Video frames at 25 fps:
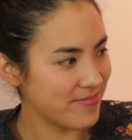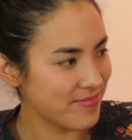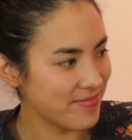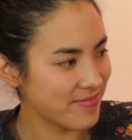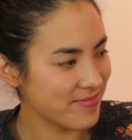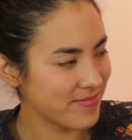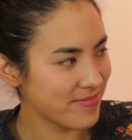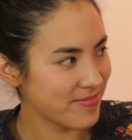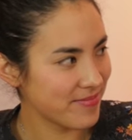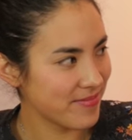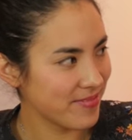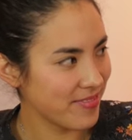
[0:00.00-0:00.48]

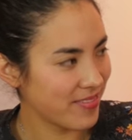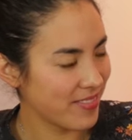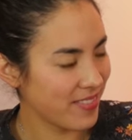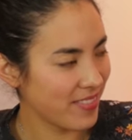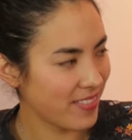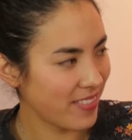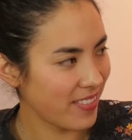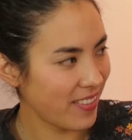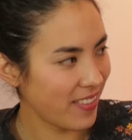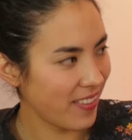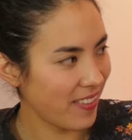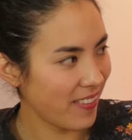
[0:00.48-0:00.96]

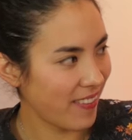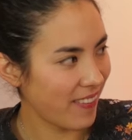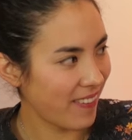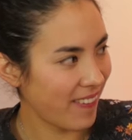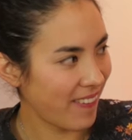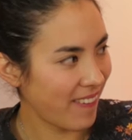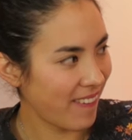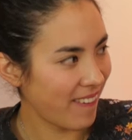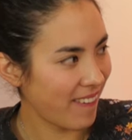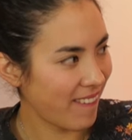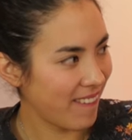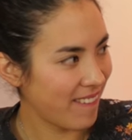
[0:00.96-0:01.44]

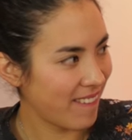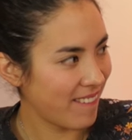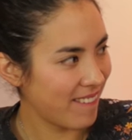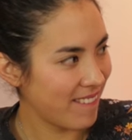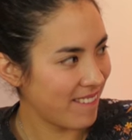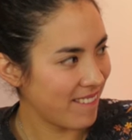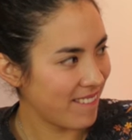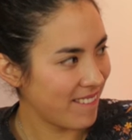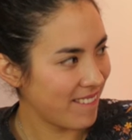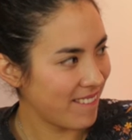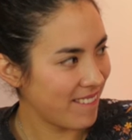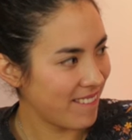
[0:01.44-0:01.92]

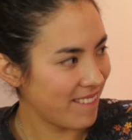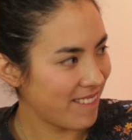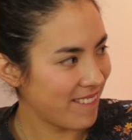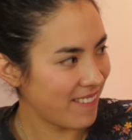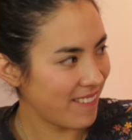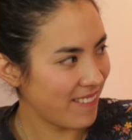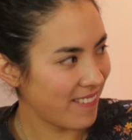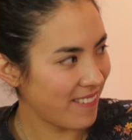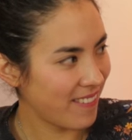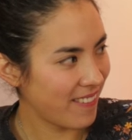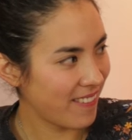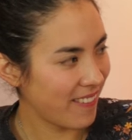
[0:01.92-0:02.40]

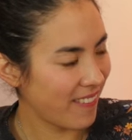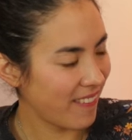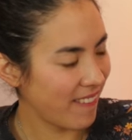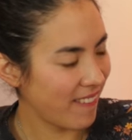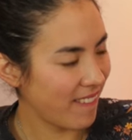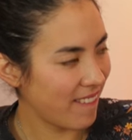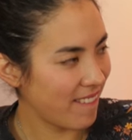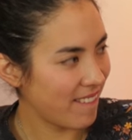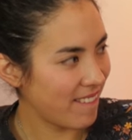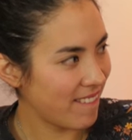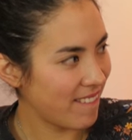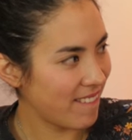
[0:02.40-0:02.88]

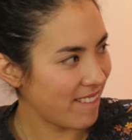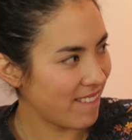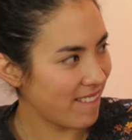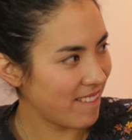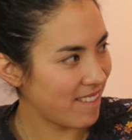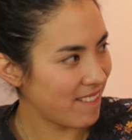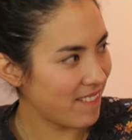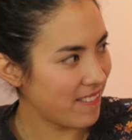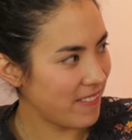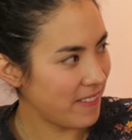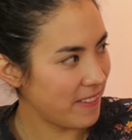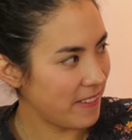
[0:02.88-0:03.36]

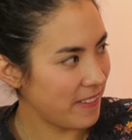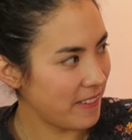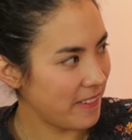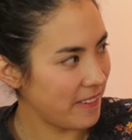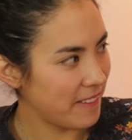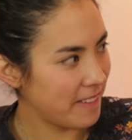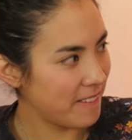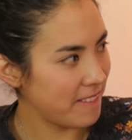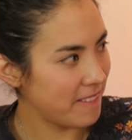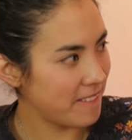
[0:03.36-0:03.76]
The person shown says nothing.